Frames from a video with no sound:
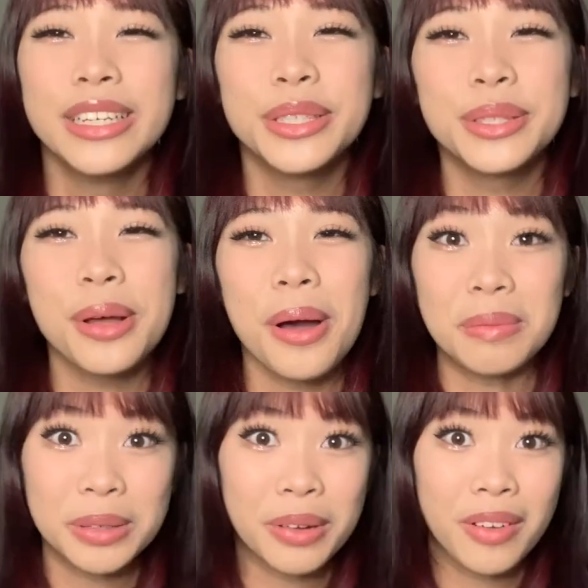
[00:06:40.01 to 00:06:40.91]
so I'm
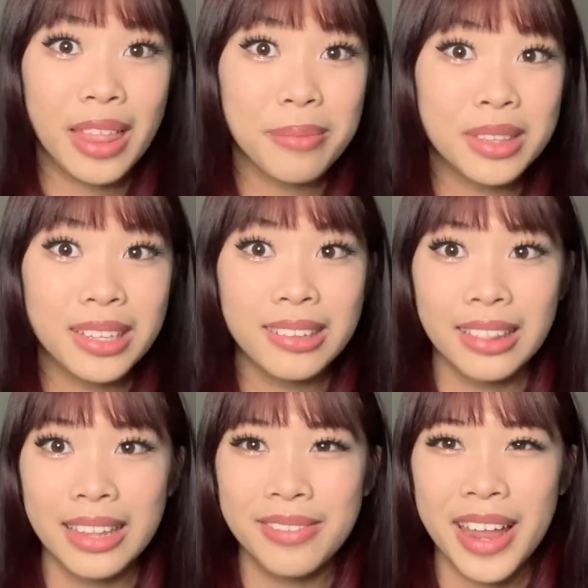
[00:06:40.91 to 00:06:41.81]
gonna wait for them to
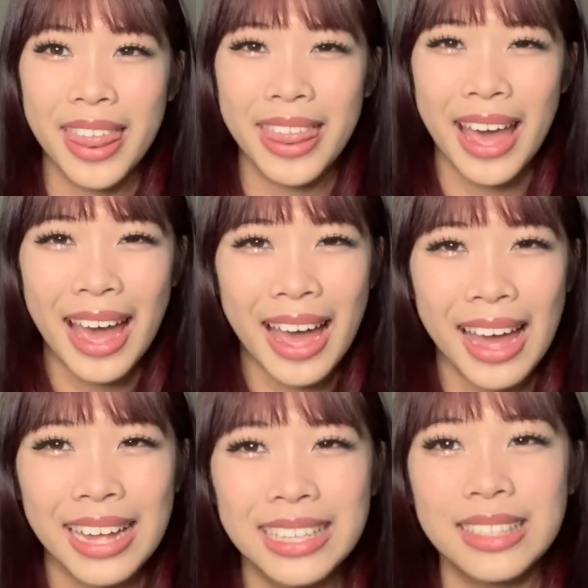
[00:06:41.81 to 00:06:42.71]
deliver
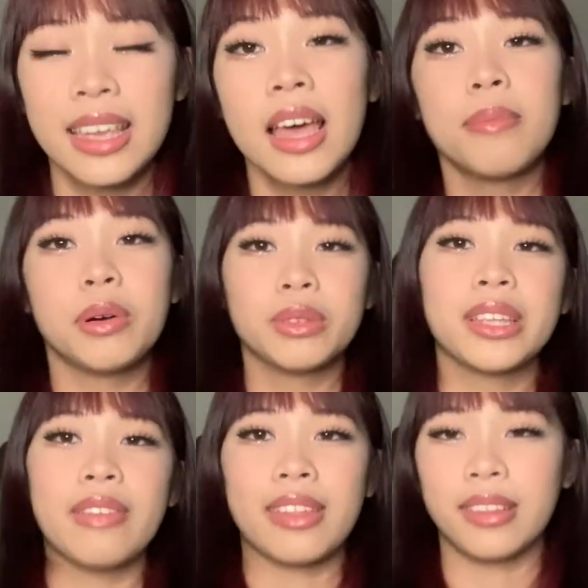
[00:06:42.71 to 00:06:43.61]
that, but we'll
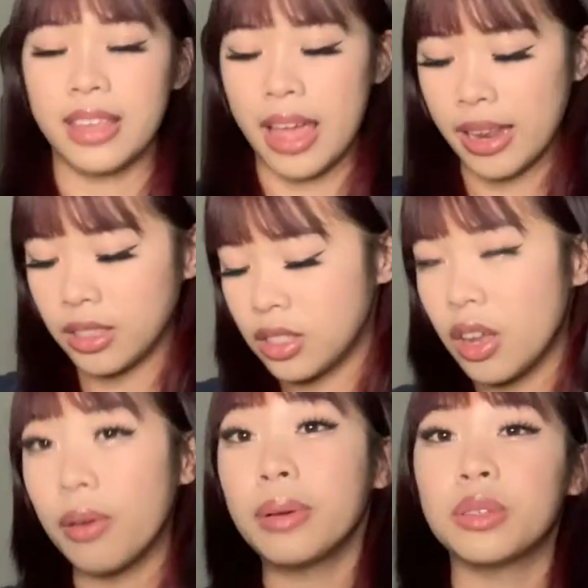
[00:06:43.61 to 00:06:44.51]
save that till the end, so it's